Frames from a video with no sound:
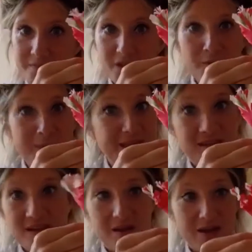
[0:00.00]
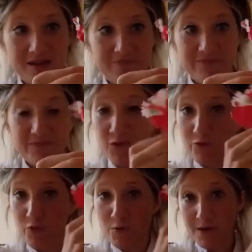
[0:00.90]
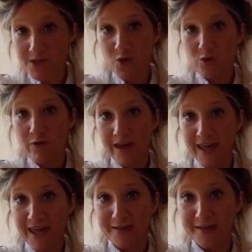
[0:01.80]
I mean, you've got a buttonhole right here.